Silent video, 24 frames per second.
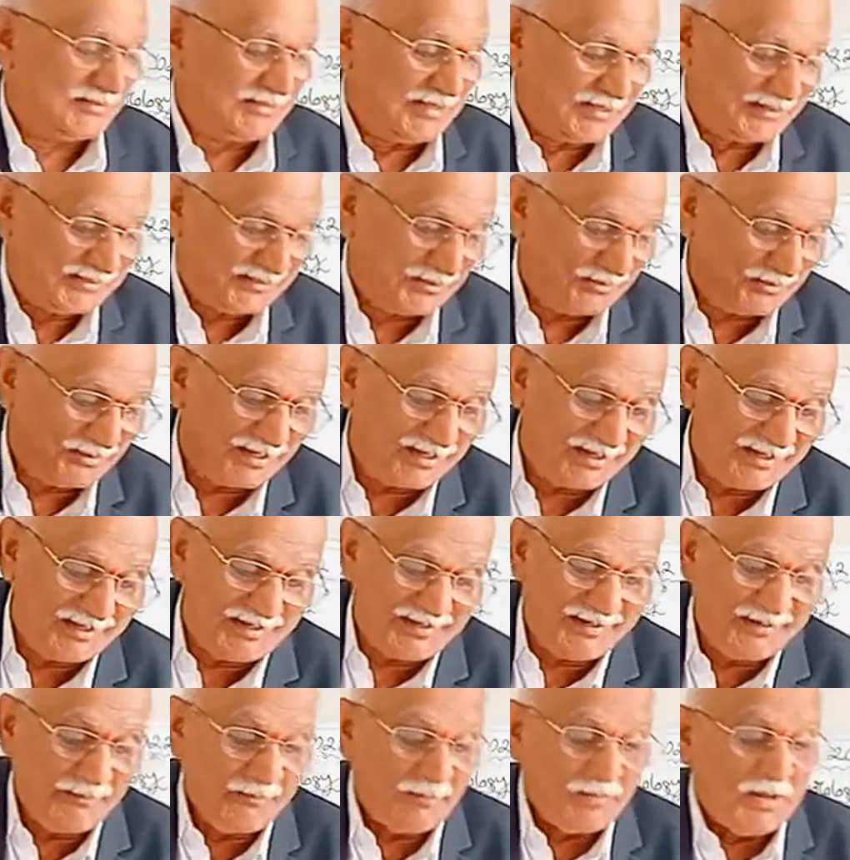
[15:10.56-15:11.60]
And
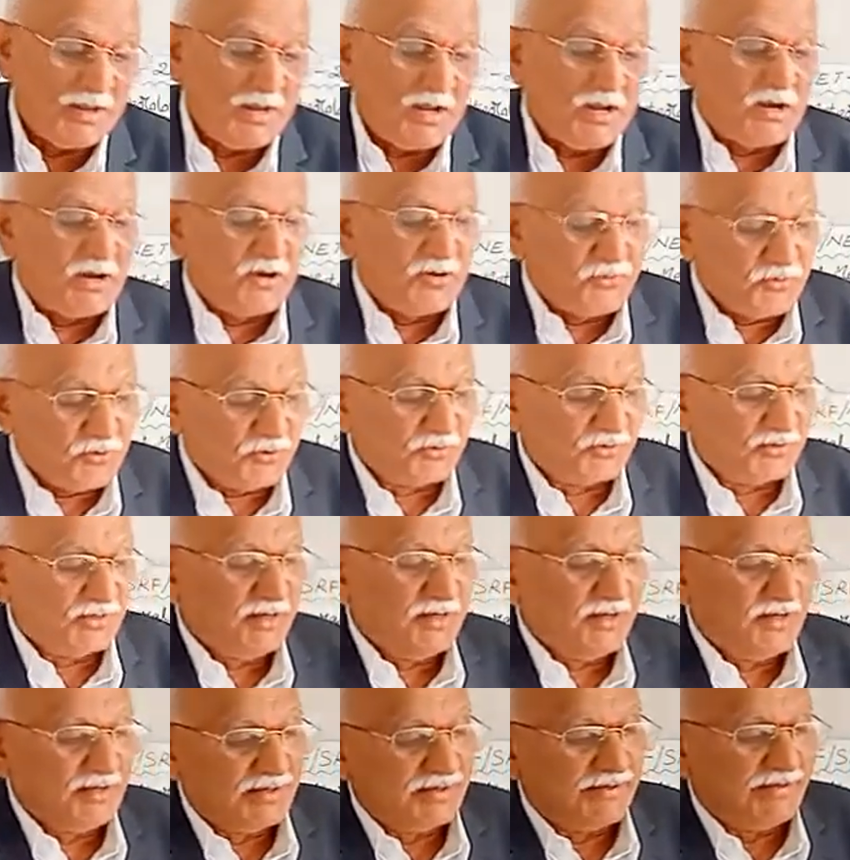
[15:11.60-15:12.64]
similarly,
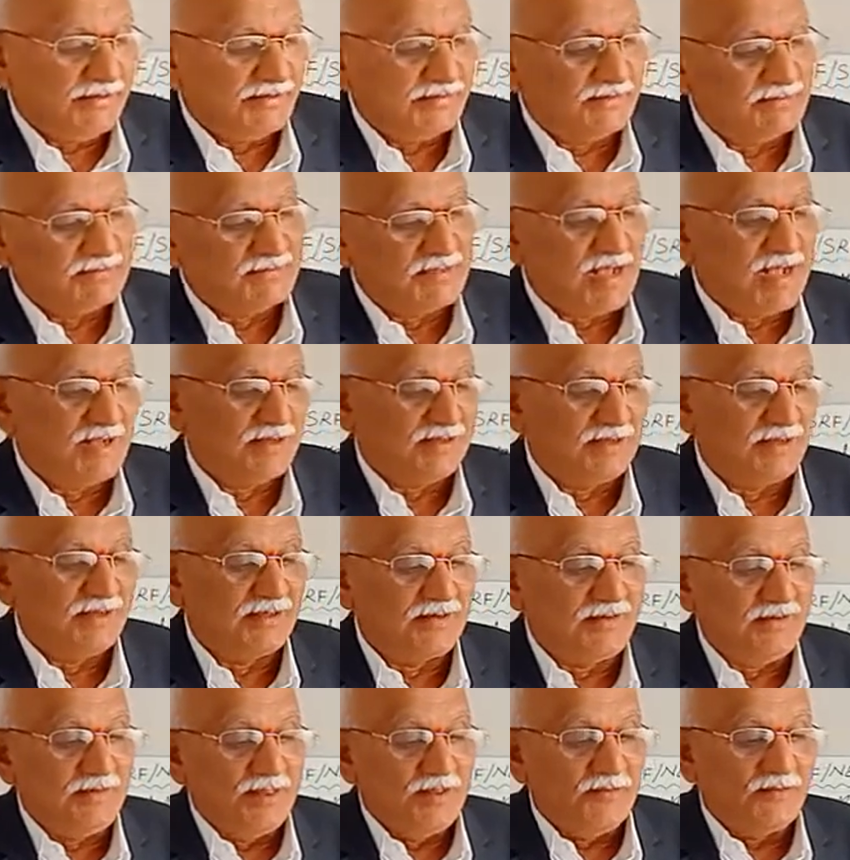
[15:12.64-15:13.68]
neutral conditions
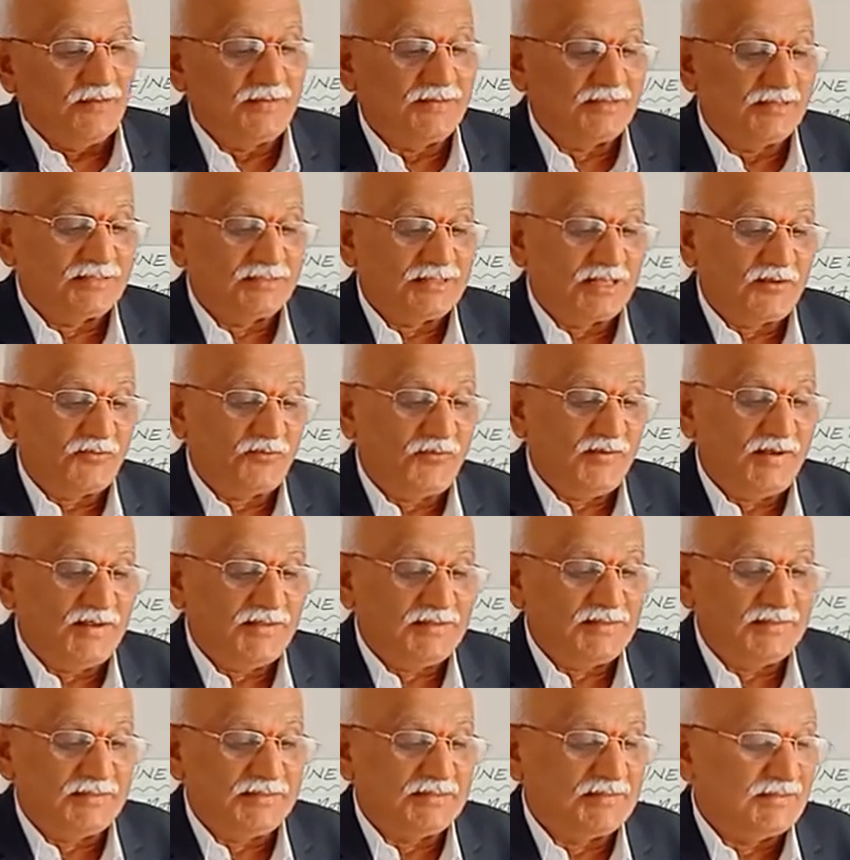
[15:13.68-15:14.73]
occur when the
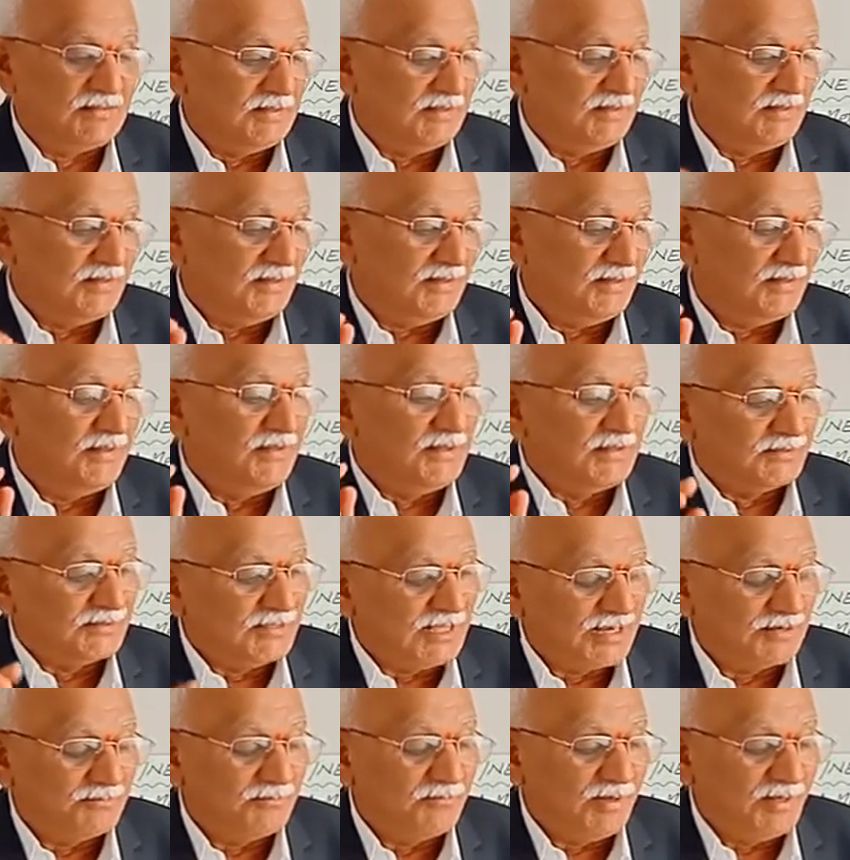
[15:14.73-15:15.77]
surface is in
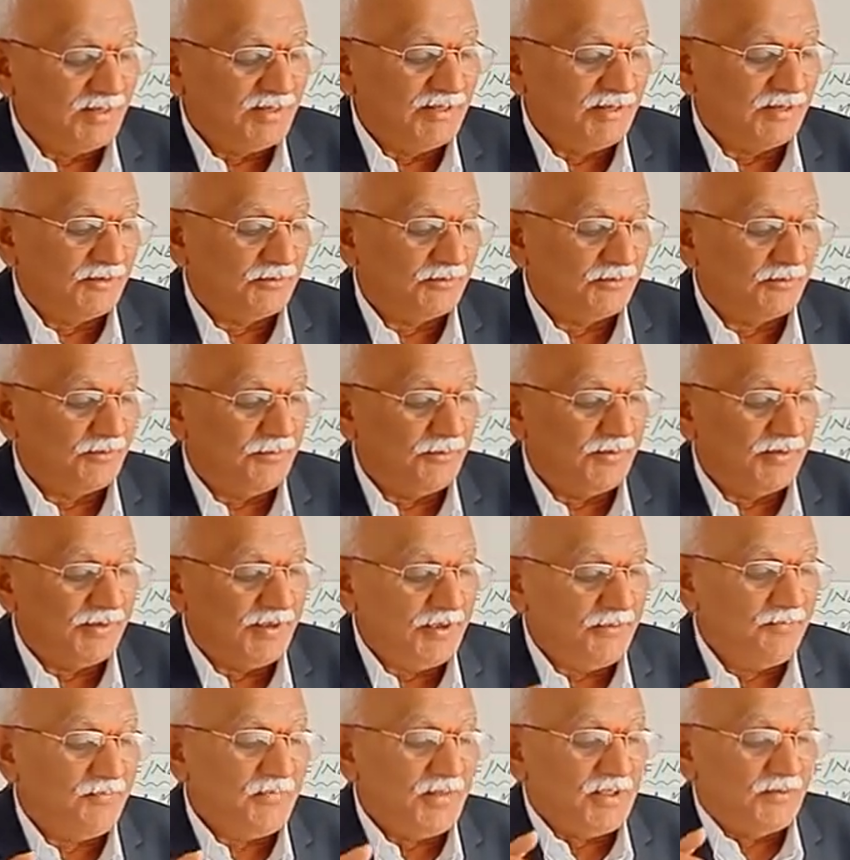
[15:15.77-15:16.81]
thermal
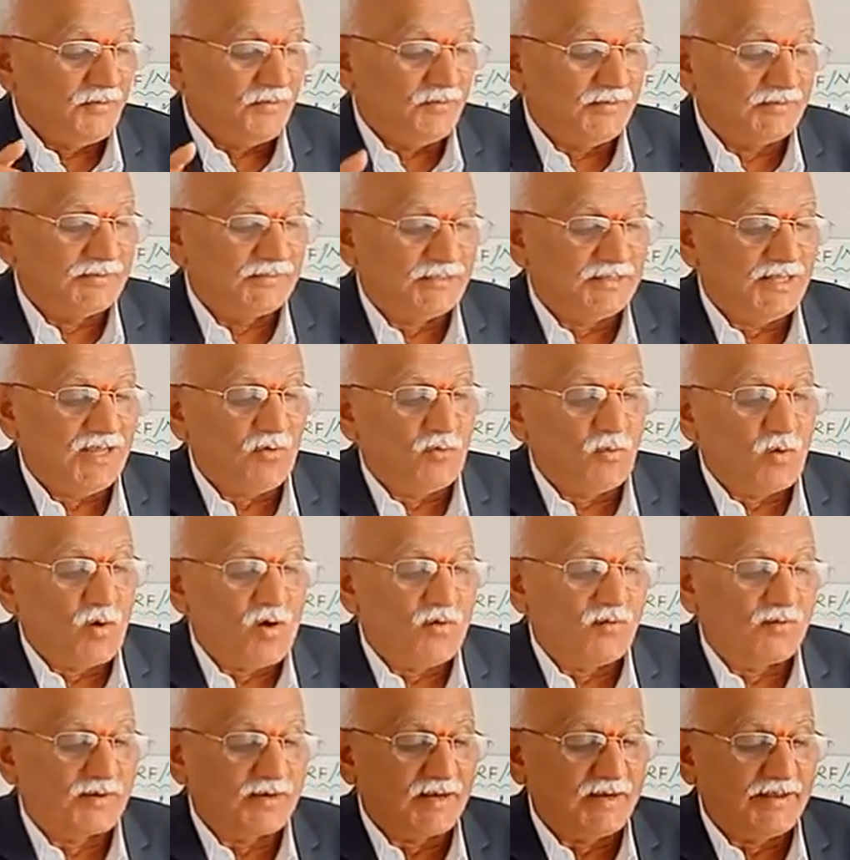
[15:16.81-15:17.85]
equilibrium with the
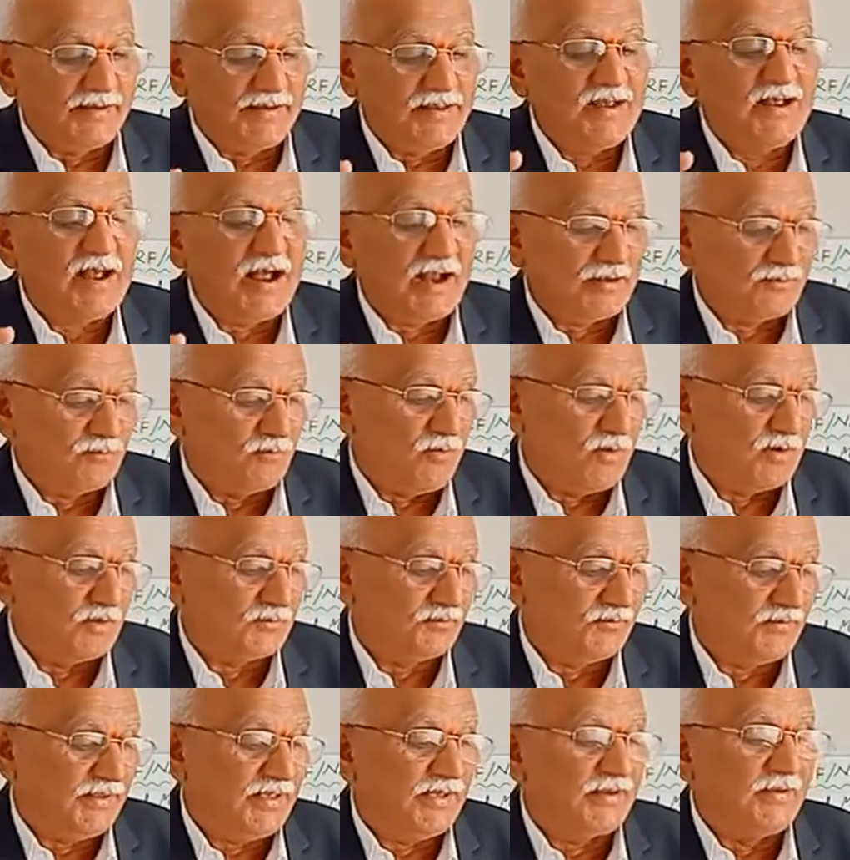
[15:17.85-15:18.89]
overlying
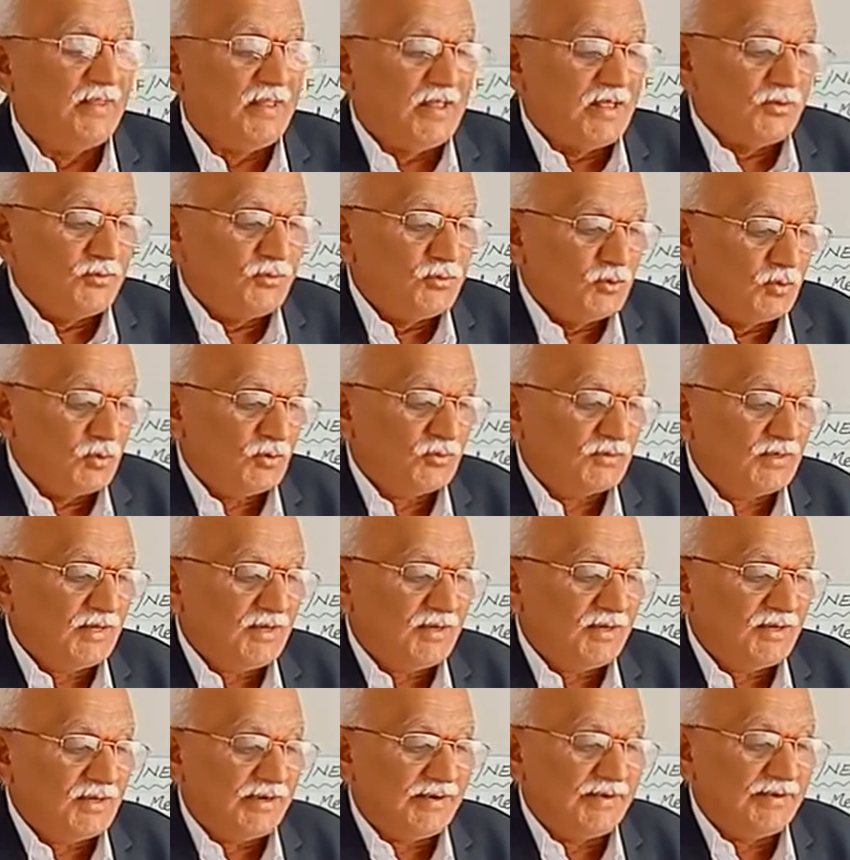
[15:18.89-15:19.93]
atmosphere.
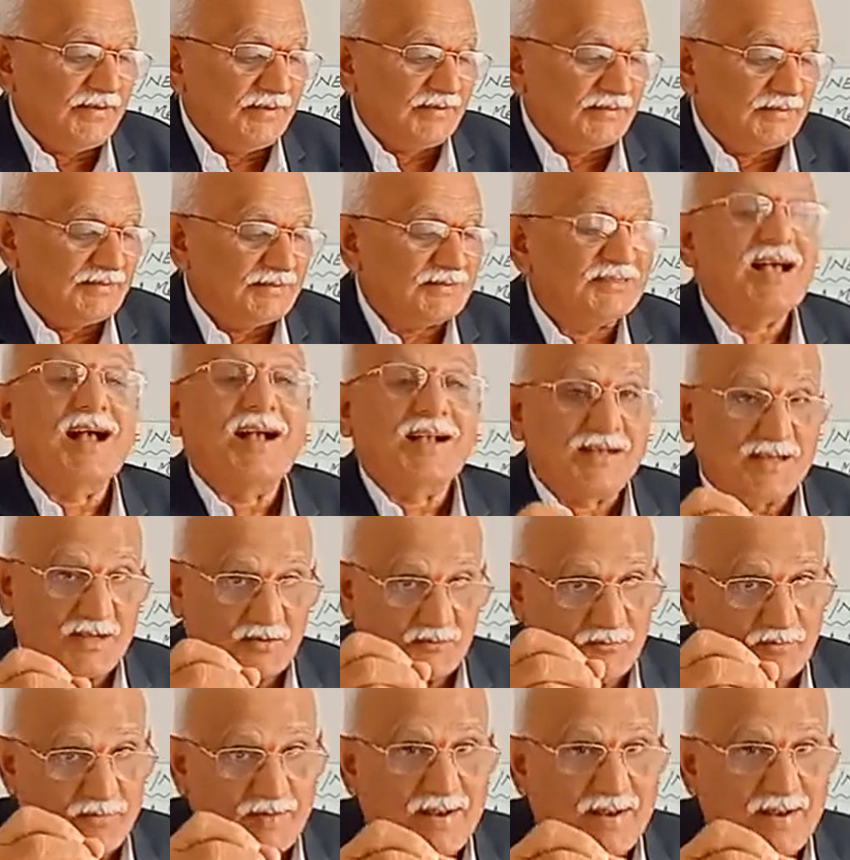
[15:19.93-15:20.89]
Neutral conditions occur